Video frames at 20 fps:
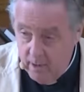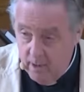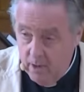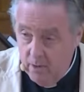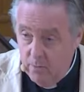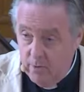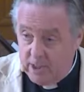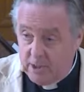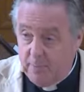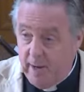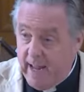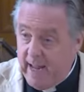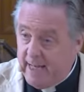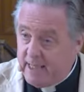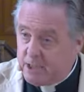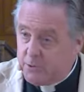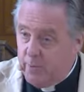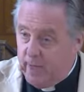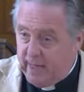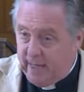which
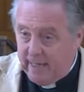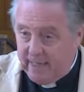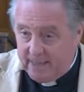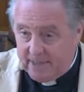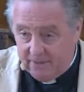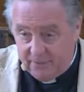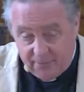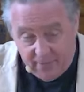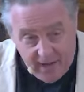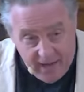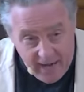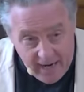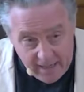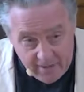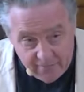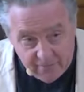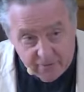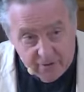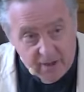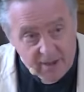means we can define
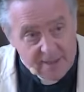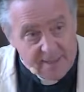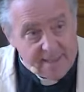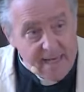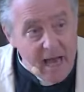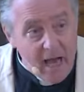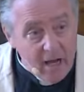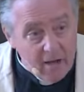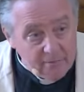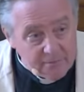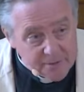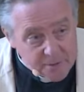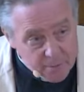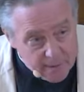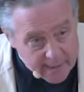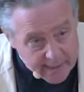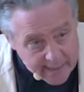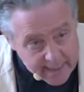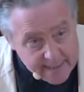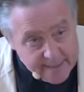for ourselves
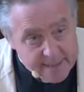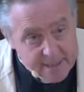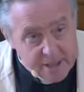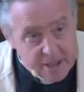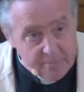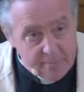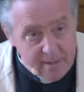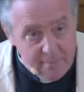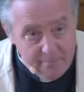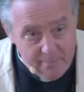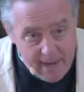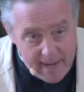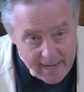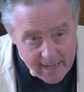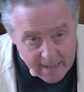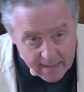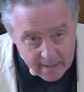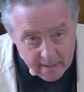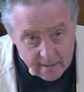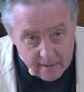what it is to be
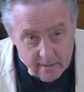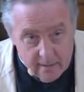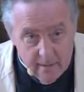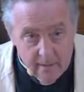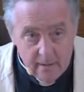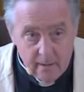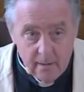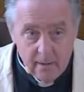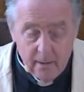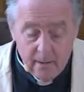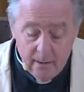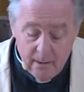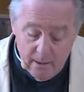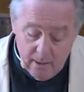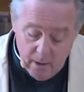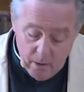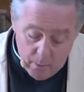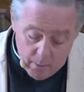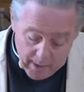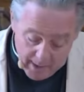male,
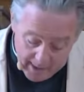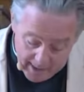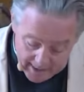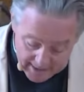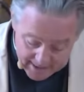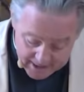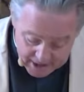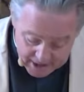what it is